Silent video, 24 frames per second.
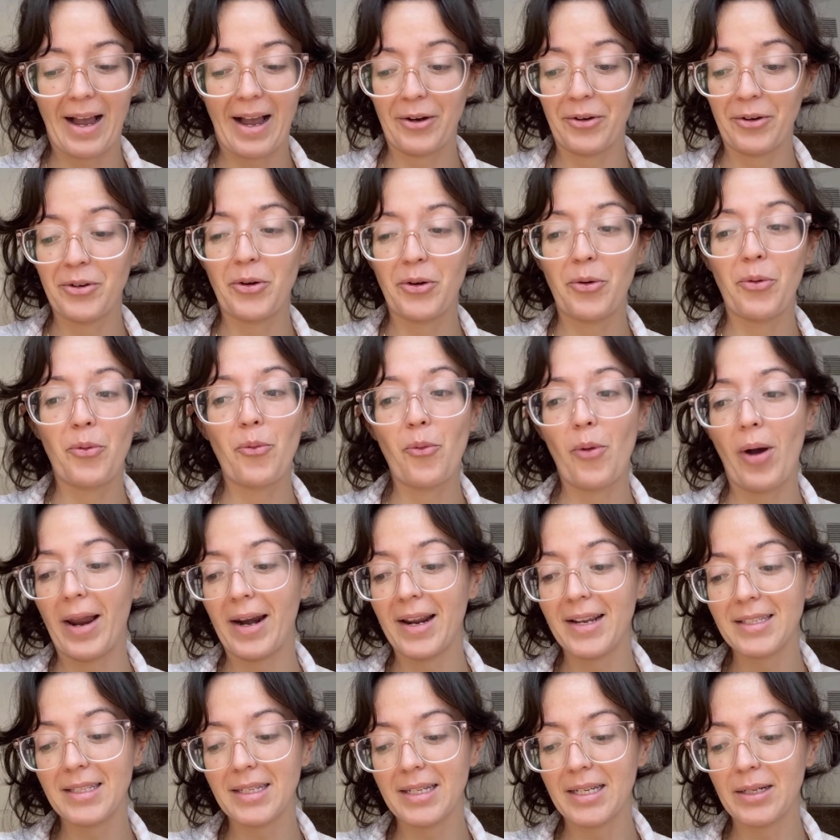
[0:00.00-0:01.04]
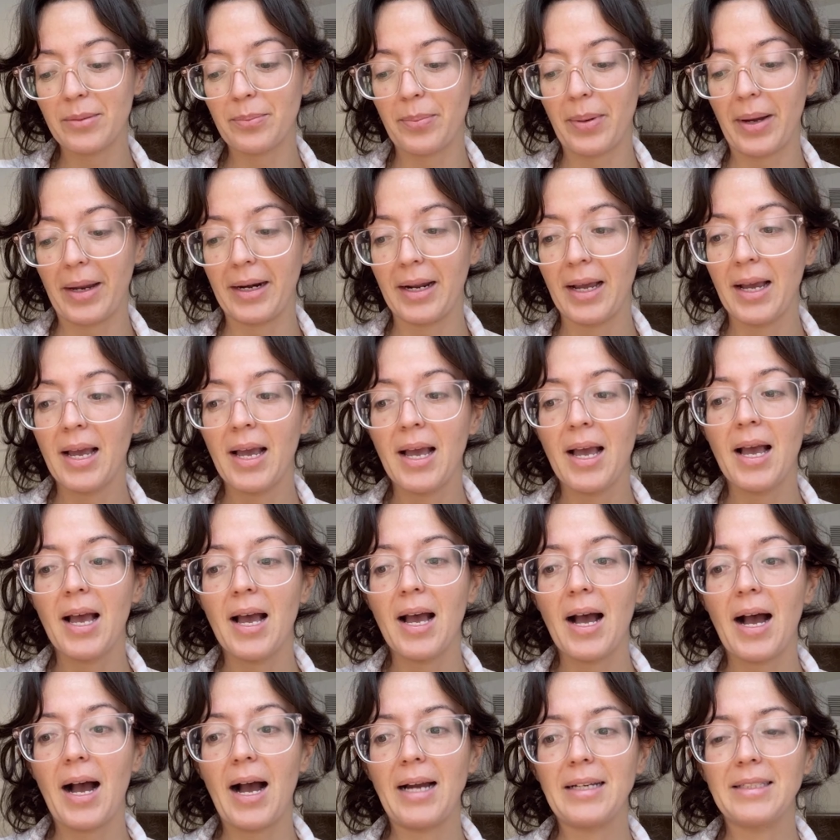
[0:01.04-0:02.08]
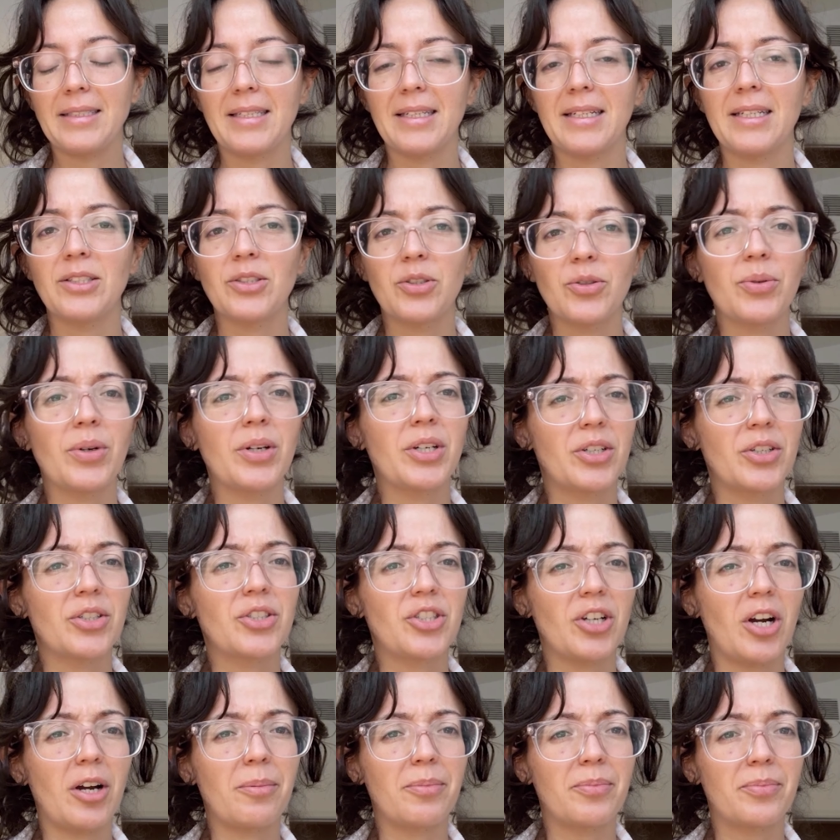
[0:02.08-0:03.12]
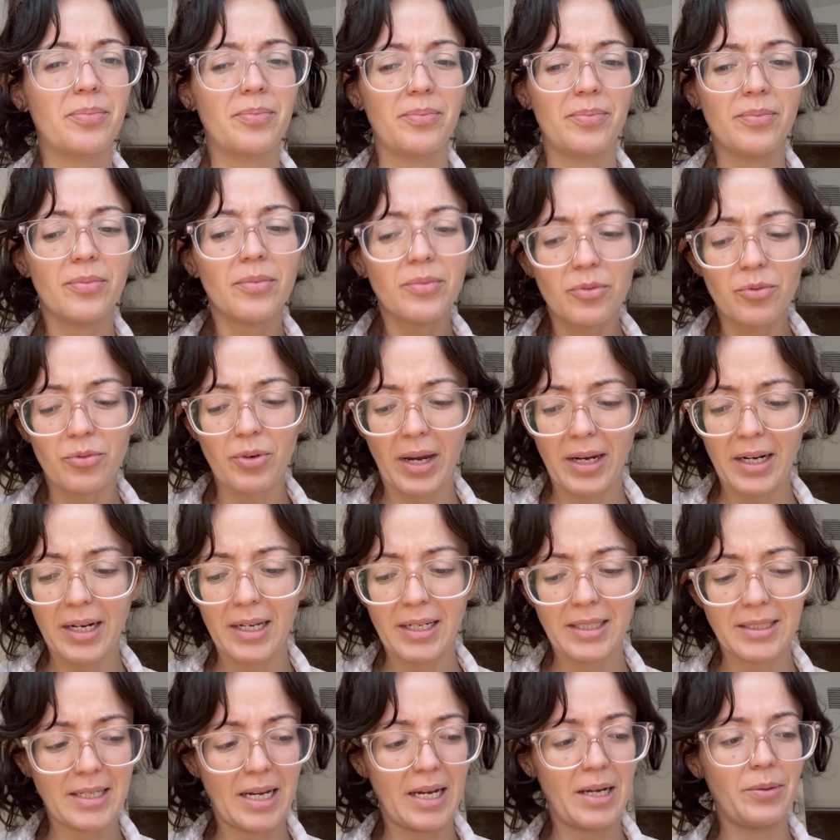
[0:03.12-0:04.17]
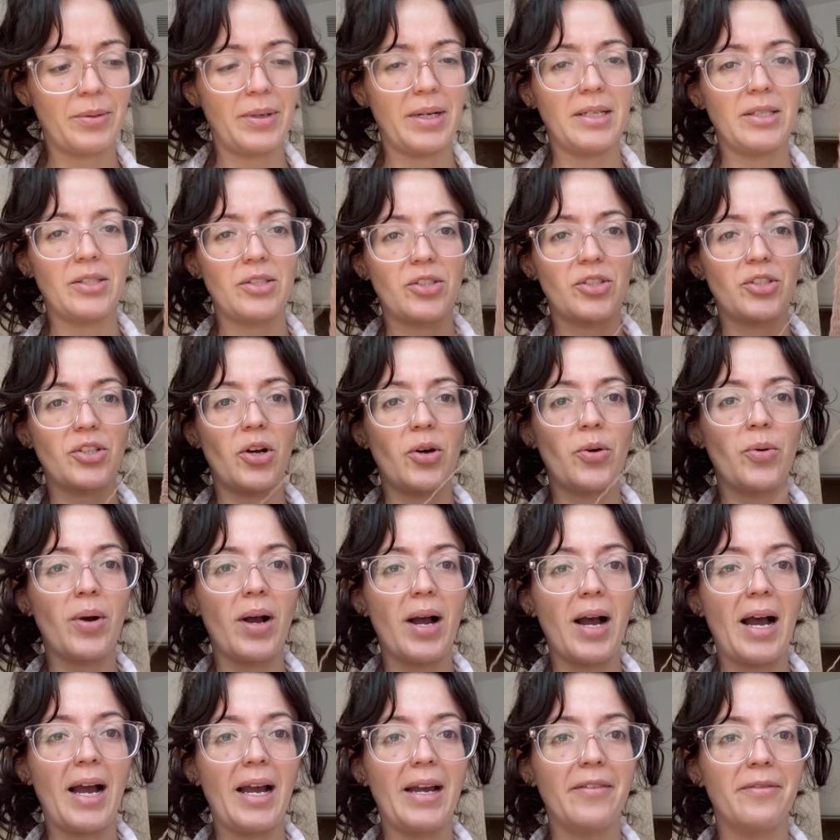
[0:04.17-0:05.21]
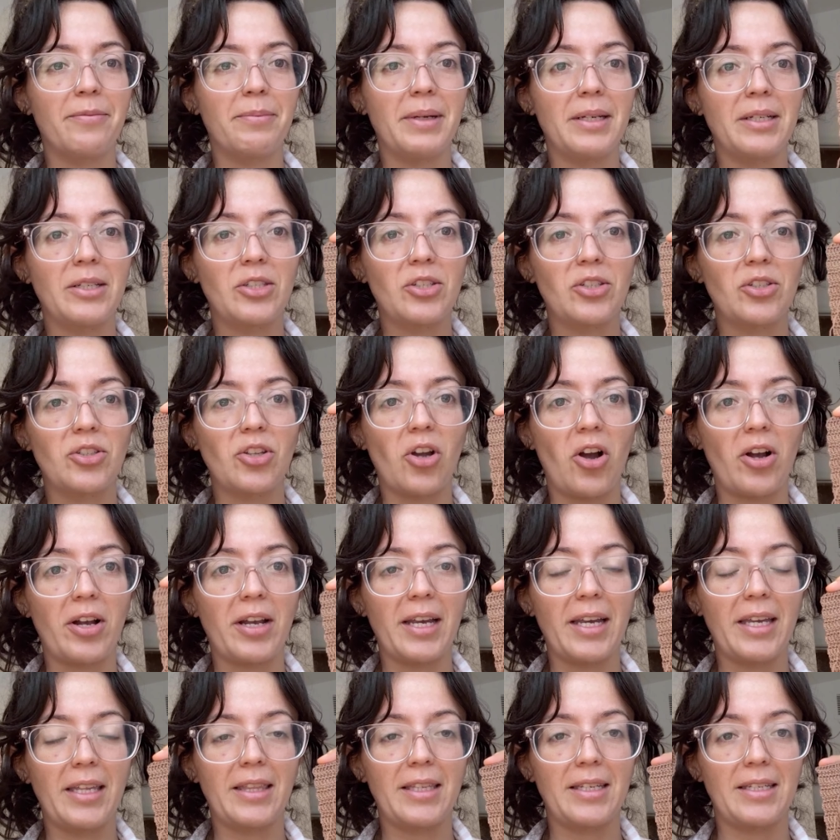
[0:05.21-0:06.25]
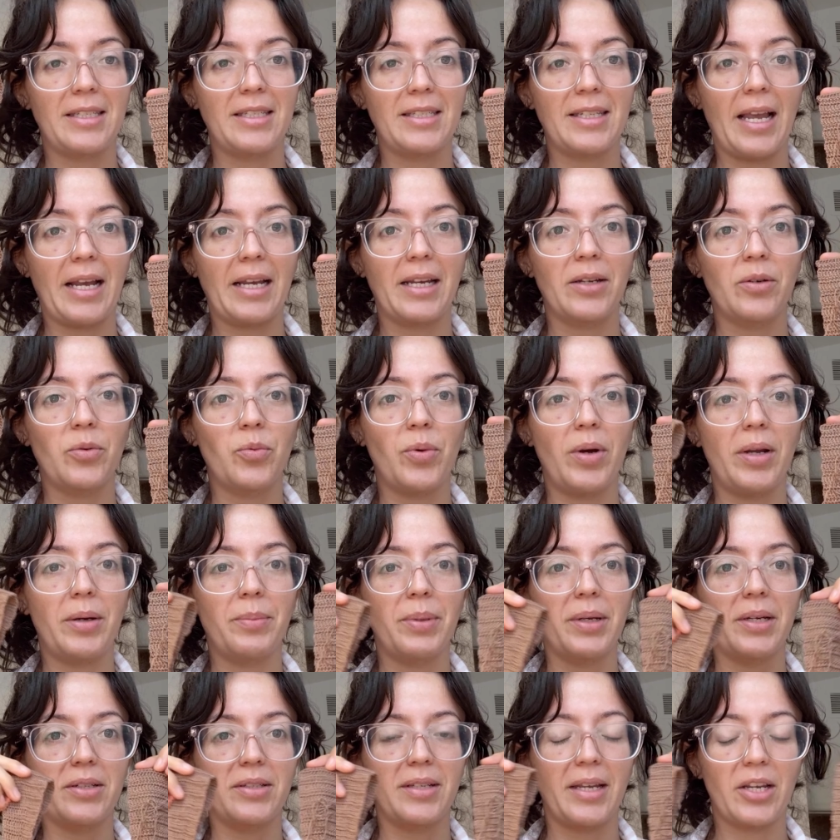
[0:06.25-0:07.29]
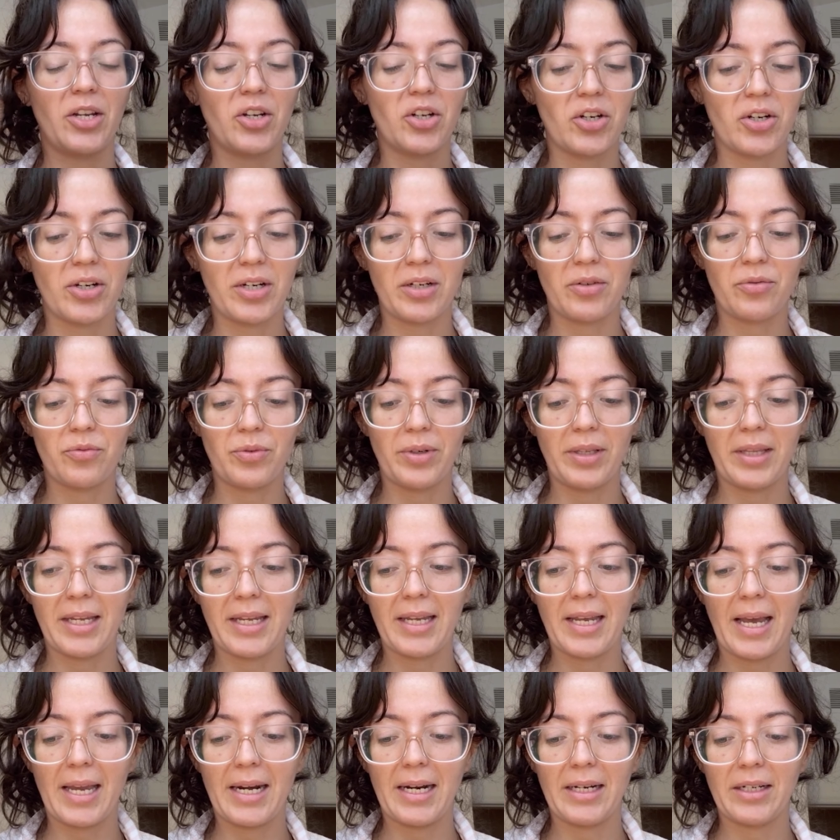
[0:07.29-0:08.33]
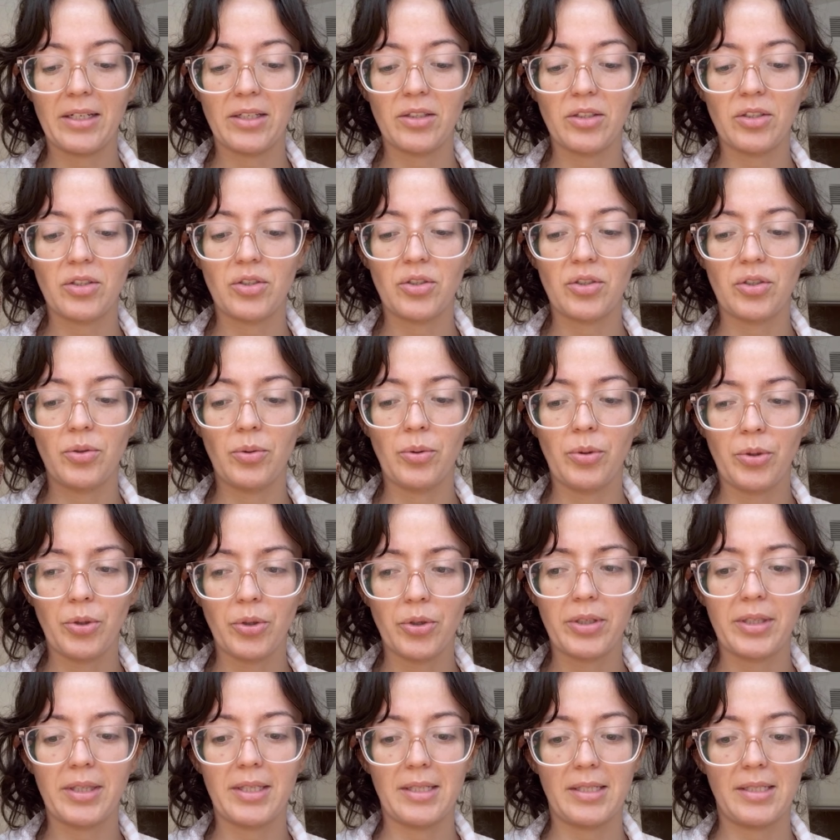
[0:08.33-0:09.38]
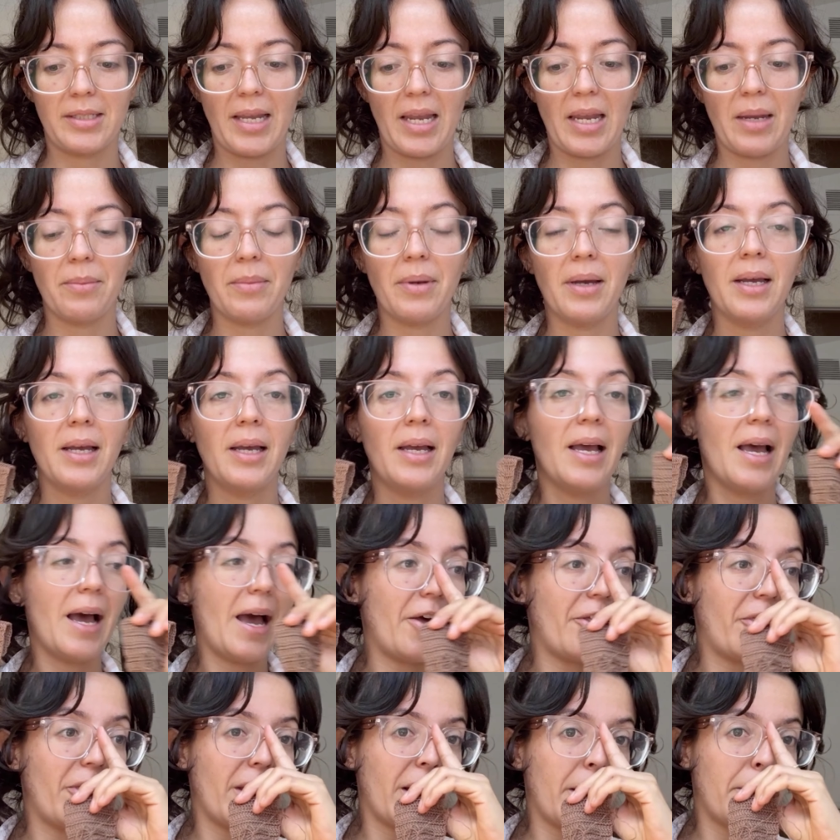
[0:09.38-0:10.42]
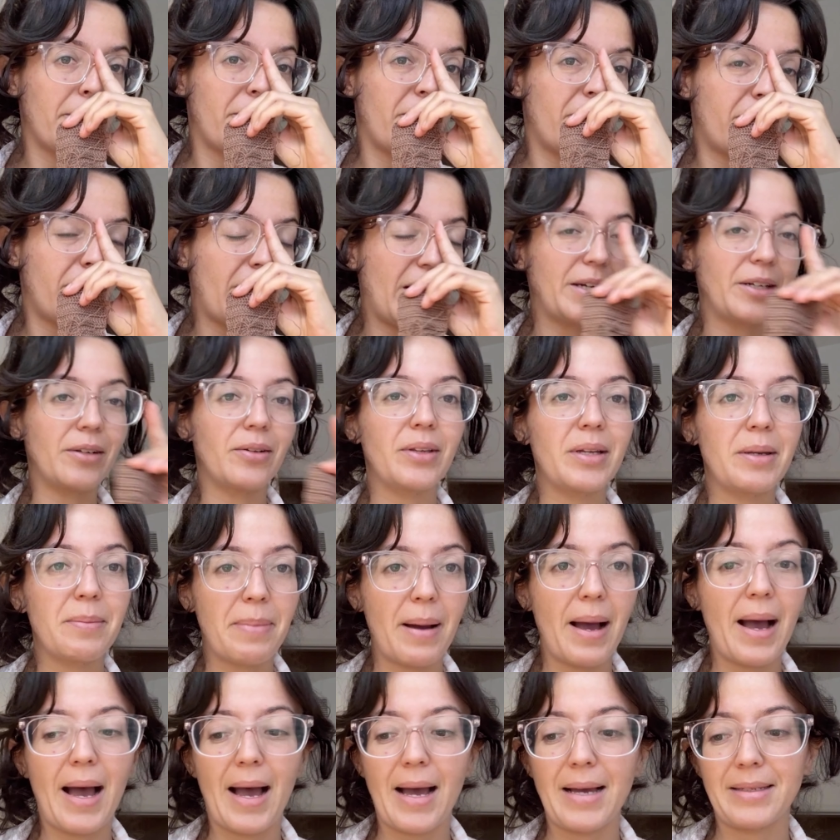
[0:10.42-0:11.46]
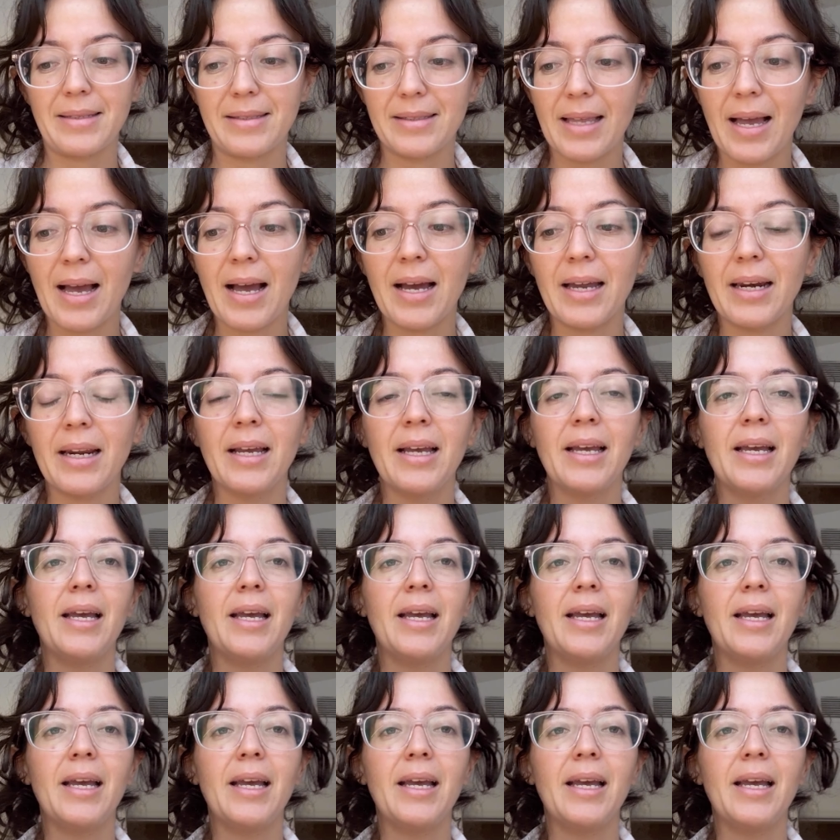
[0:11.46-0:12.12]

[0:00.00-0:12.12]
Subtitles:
I don't know what I did, but I didn't do a good job writing it down. And so I've been stuck in the second one because I couldn't really get it to look the same. I think I'm finally past that.